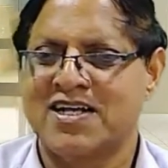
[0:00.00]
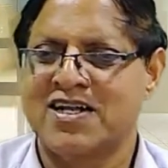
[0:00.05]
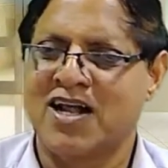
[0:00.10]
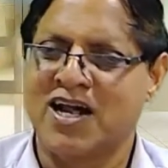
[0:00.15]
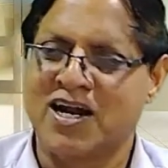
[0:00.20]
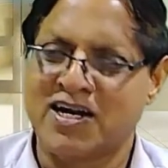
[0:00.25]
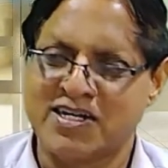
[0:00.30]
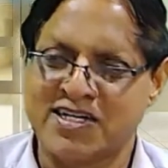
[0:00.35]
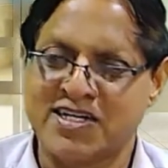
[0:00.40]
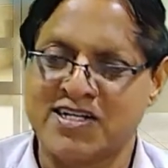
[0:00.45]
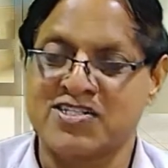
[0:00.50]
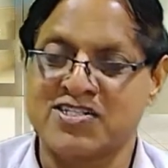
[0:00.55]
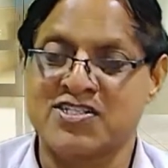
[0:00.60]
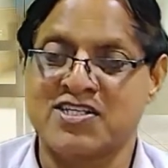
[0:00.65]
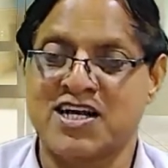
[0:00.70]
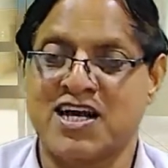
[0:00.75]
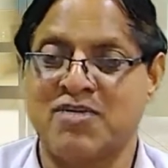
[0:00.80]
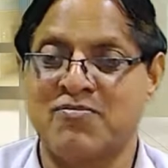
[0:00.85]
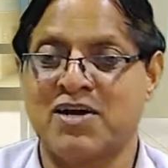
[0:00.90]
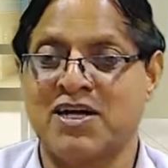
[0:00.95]
Lord
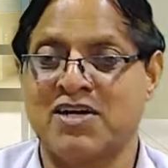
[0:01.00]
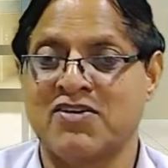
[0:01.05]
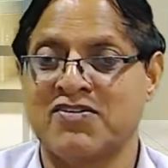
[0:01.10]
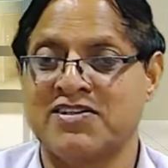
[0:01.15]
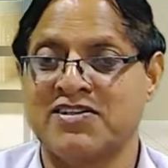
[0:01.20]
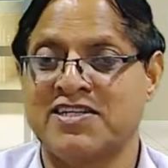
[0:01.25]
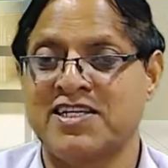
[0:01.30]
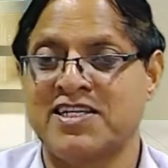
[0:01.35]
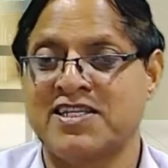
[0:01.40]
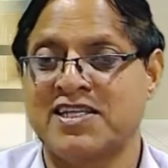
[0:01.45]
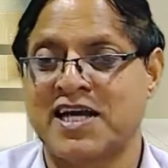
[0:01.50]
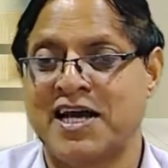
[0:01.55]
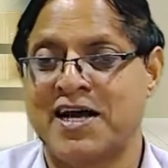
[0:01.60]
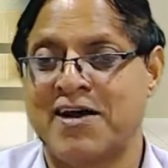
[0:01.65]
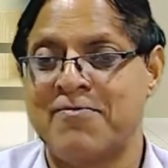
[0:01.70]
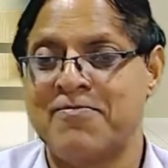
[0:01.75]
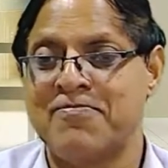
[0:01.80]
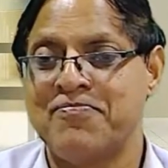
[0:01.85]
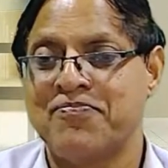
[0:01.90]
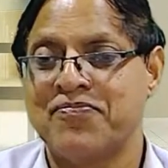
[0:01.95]
Krishna, Bhagavad
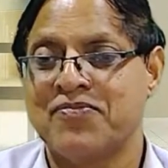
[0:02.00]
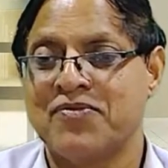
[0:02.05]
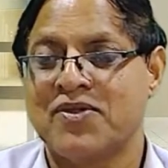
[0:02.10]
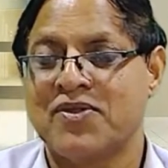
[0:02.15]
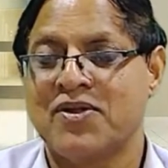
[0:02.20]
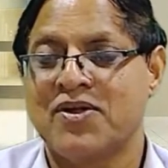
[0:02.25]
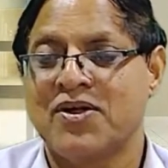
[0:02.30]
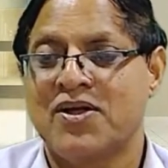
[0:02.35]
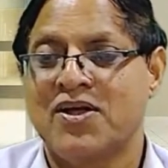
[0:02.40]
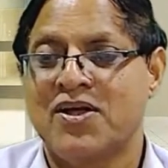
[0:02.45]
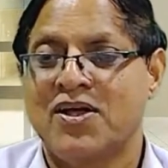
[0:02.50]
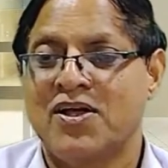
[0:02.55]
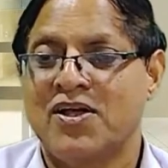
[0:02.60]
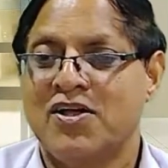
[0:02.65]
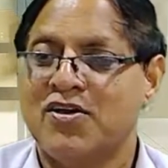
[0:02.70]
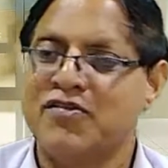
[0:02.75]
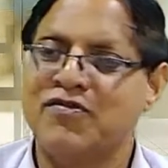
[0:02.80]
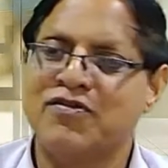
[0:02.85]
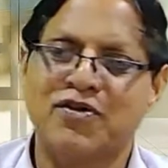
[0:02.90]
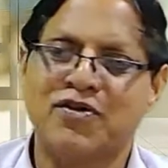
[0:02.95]
Gita.
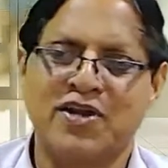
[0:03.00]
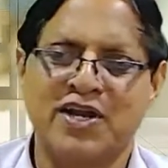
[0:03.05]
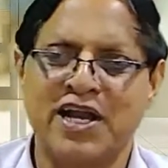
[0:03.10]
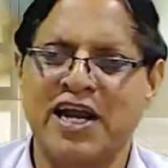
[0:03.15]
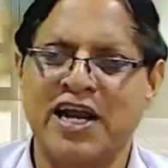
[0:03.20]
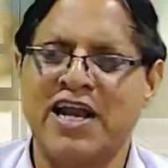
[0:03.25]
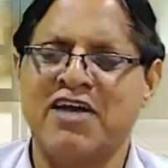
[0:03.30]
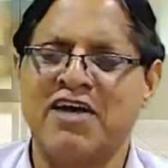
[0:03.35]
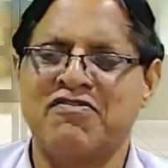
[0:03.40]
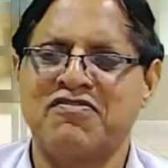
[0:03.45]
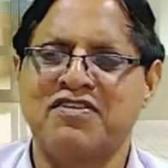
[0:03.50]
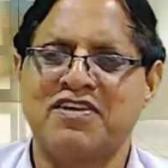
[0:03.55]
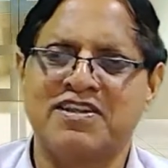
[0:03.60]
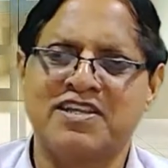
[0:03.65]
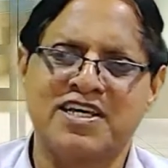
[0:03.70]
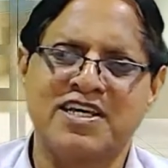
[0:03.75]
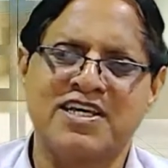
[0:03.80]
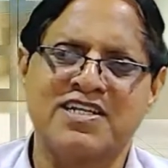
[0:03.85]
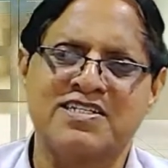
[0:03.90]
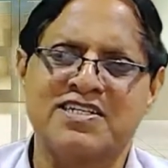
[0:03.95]
If you read,
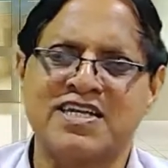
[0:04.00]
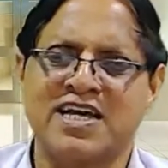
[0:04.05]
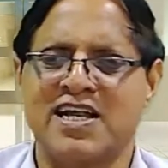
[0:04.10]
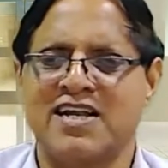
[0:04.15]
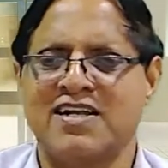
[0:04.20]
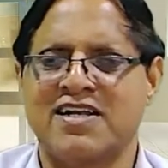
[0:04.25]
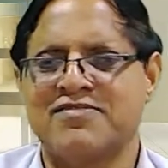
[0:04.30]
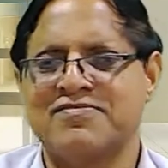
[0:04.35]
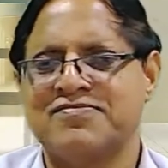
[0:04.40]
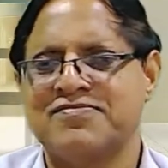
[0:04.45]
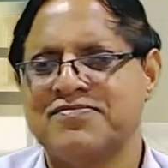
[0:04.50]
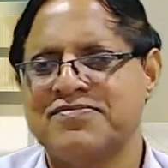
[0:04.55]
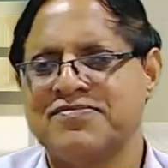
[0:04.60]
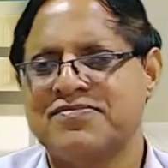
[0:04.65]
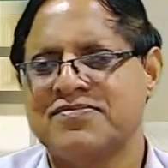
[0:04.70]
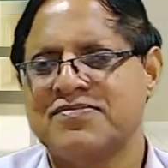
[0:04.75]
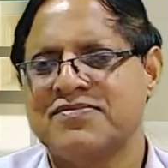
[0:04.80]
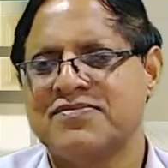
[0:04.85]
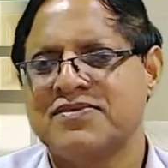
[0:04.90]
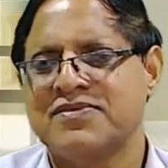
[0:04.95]
everything is there.
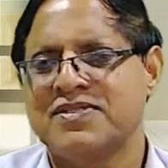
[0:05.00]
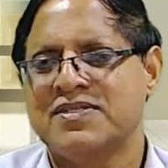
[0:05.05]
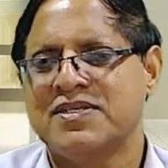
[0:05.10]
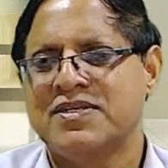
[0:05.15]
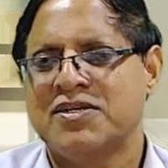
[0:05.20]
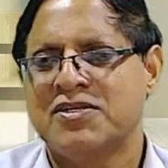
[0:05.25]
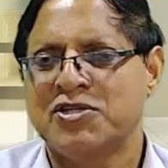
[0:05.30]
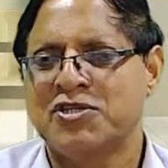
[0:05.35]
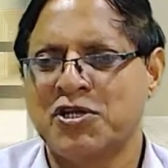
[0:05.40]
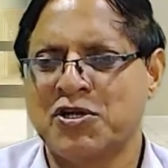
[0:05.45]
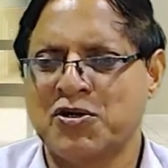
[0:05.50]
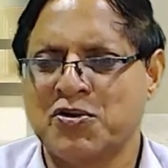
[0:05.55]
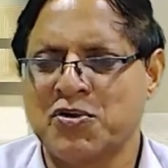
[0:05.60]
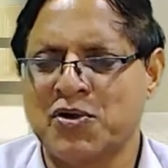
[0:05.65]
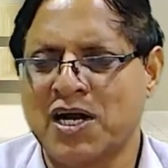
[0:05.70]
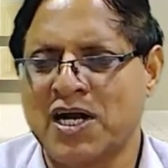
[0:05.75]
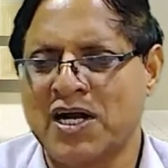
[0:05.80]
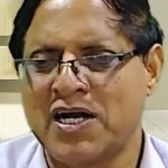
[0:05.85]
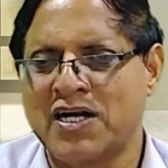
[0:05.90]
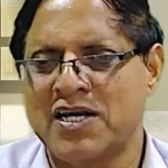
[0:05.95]

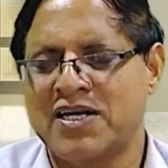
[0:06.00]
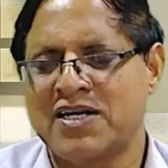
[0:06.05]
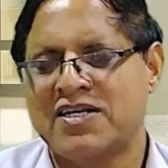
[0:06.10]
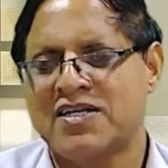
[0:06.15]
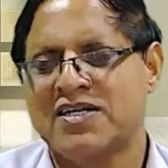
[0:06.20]
Tirukural.